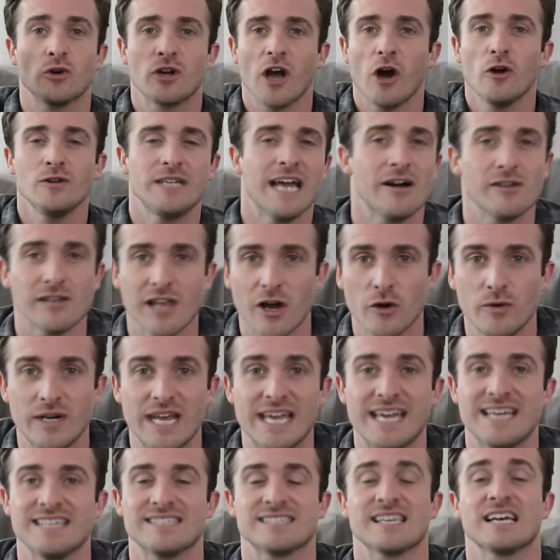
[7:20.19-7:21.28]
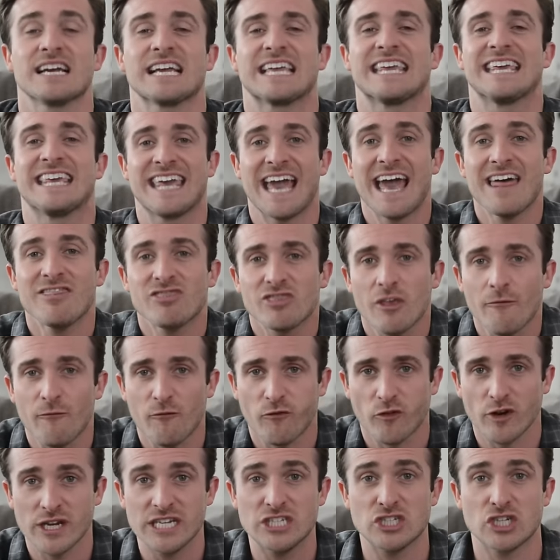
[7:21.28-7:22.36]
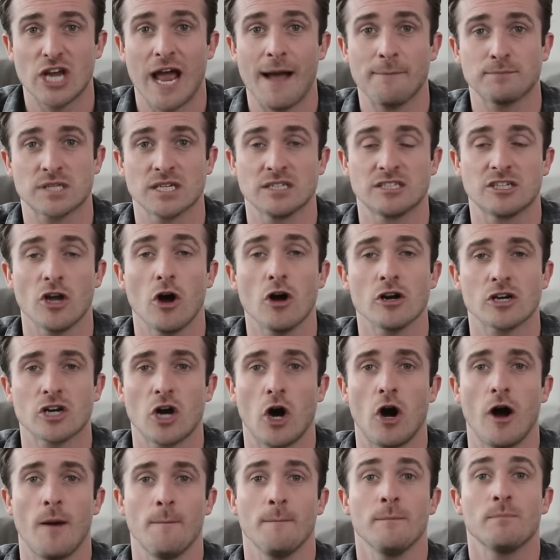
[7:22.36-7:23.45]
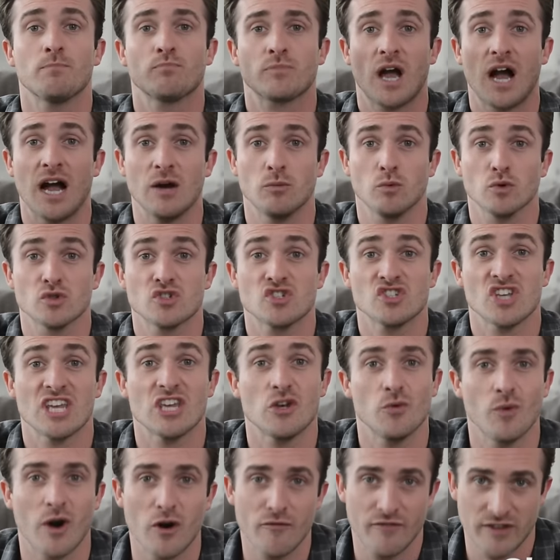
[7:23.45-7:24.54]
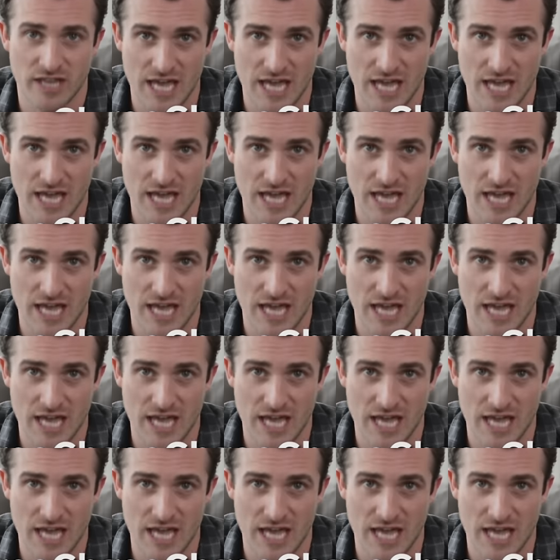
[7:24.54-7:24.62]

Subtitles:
go download it. It's at getthefreechapter.com. I will see you over